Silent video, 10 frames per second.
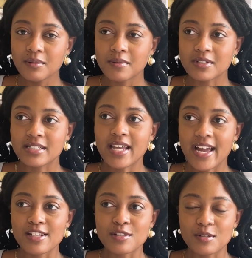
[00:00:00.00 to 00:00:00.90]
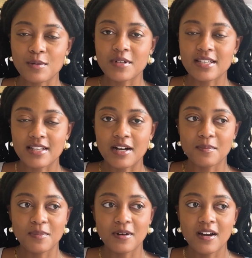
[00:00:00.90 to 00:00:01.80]
We were 10 stories up
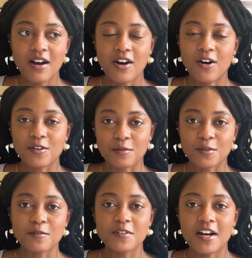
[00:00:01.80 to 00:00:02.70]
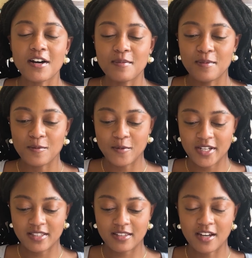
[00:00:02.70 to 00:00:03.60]
on a rooftop
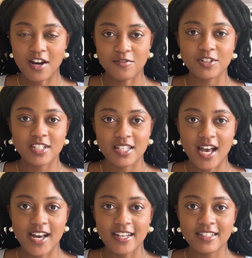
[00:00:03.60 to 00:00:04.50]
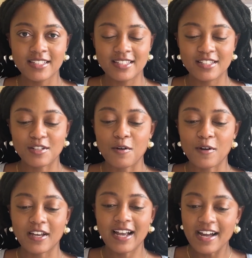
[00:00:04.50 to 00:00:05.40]
with covered sides, so
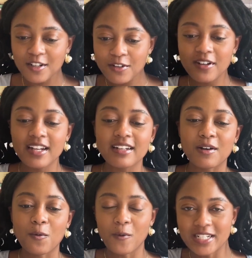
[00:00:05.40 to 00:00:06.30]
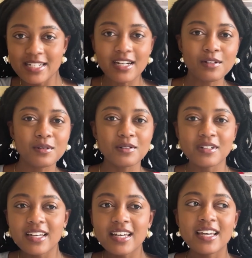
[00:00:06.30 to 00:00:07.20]
it kind of created a wind tunnel
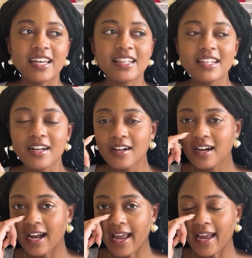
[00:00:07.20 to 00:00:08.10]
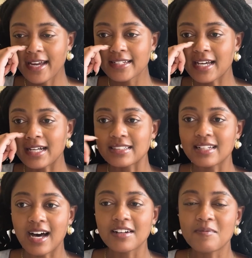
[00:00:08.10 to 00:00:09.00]
in there, and a
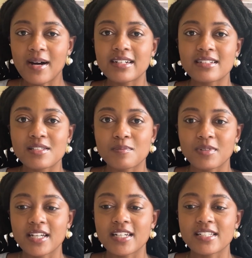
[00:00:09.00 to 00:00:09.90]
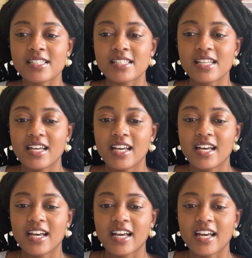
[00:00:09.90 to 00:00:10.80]
lot of my displays
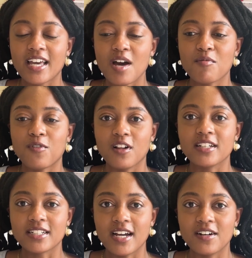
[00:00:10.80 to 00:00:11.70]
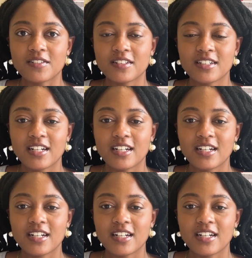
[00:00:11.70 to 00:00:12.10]
kept falling down.